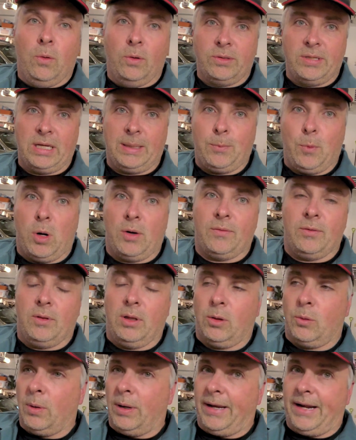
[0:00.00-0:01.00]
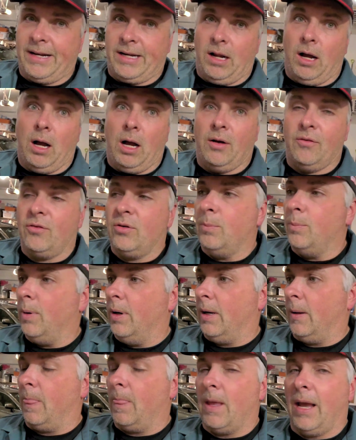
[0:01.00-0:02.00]
We'll take more of a look when I get it off,
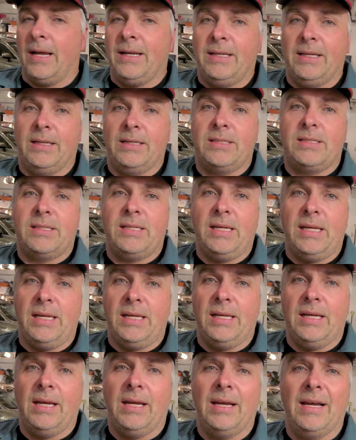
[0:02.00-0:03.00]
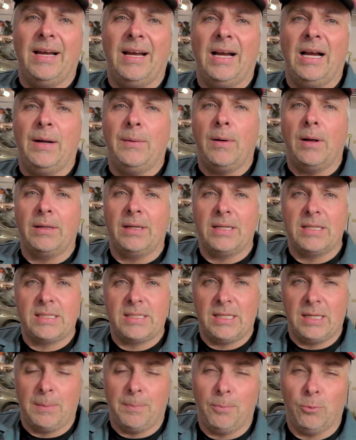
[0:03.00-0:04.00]
but I did see, well, I didn't
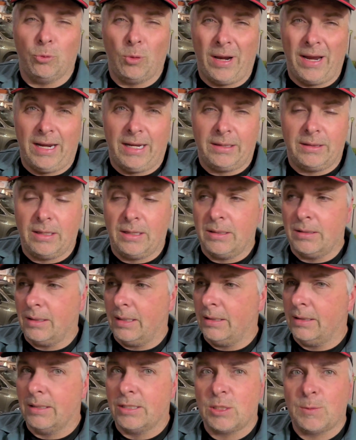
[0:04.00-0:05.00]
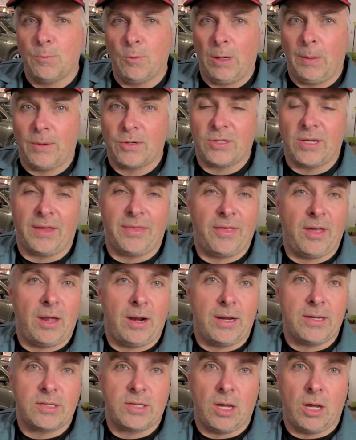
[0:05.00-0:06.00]
see a break in the spring, which I thought
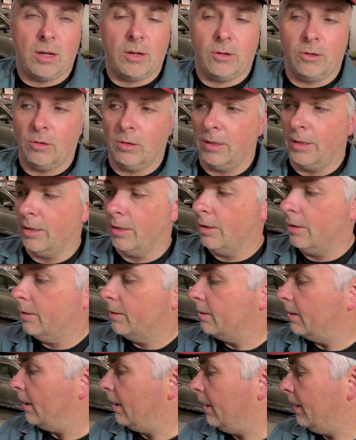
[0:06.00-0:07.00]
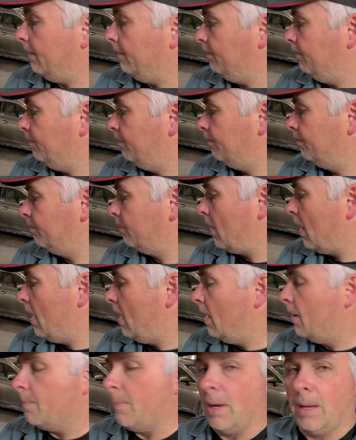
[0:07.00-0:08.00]
I saw earlier.
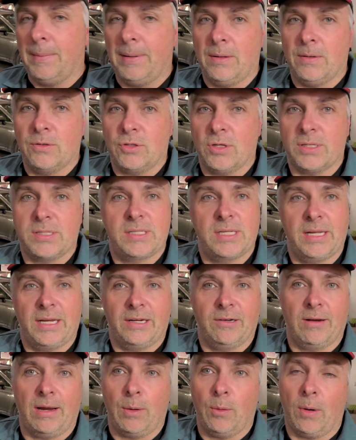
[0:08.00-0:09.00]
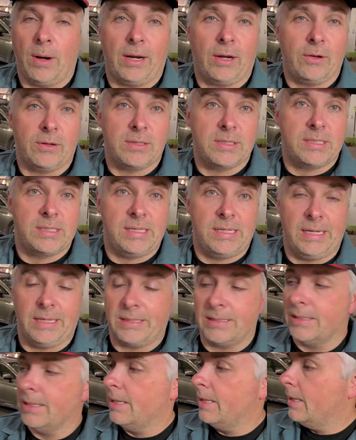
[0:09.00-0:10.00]
Maybe it was just sitting right where I couldn't see
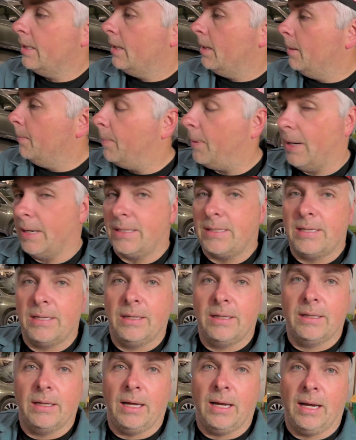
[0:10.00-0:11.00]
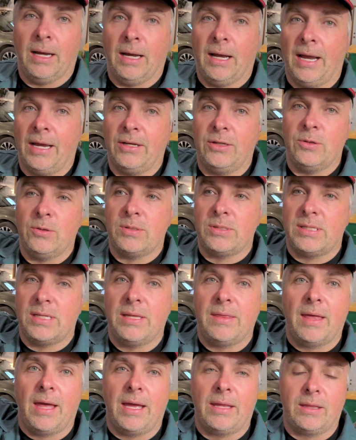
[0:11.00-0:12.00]
it. But I do
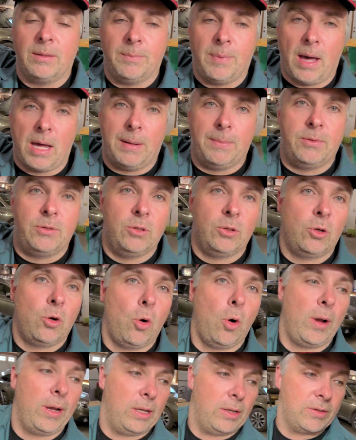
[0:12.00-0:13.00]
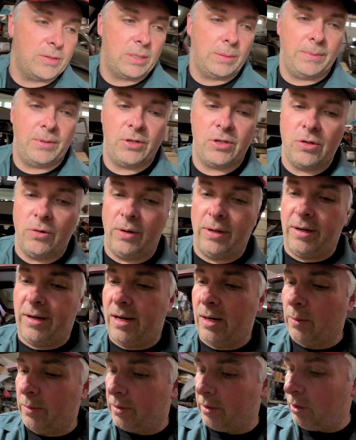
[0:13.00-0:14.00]
see that the bottom two coils, let me show you
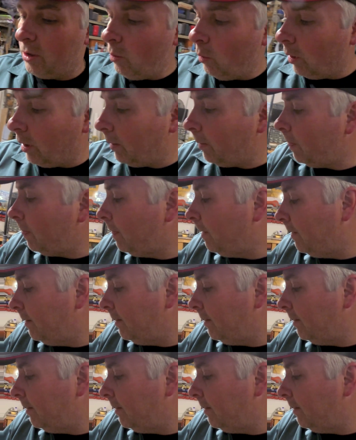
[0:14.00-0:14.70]
here with the new one.